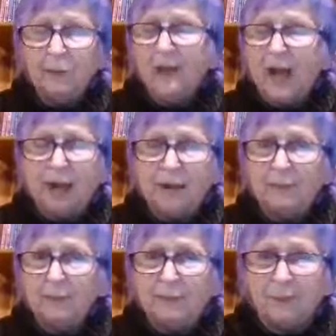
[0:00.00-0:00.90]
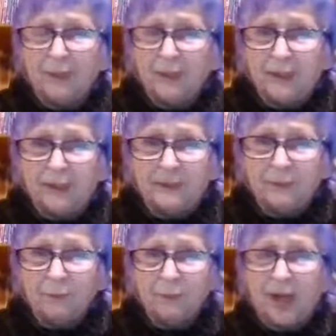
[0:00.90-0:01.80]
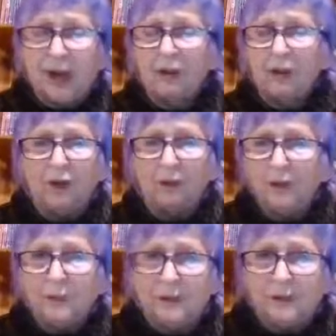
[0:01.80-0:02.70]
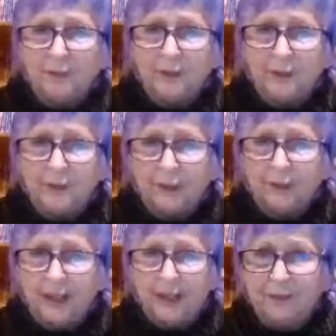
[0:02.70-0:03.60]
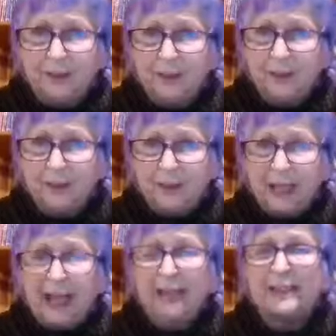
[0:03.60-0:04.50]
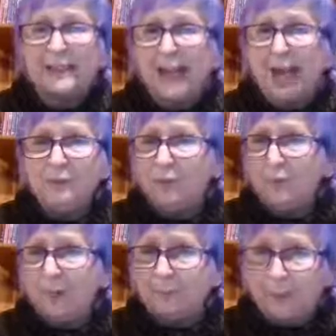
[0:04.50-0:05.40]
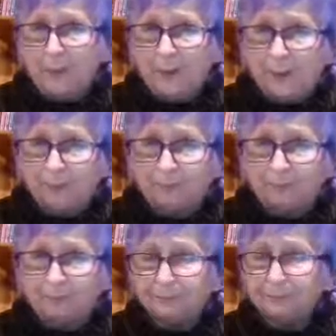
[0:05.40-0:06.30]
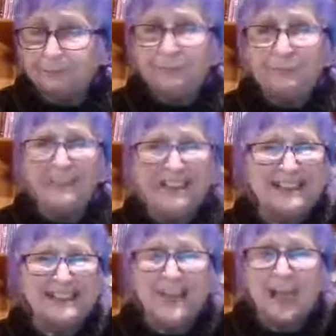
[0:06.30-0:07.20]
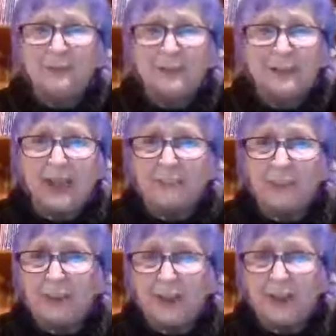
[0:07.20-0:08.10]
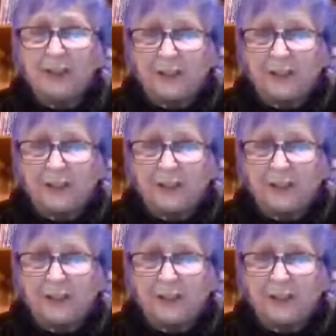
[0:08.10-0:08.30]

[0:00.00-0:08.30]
We are brilliant. We are loaded with spiritual gifts, and it's time to employ them. It's time to stop looking at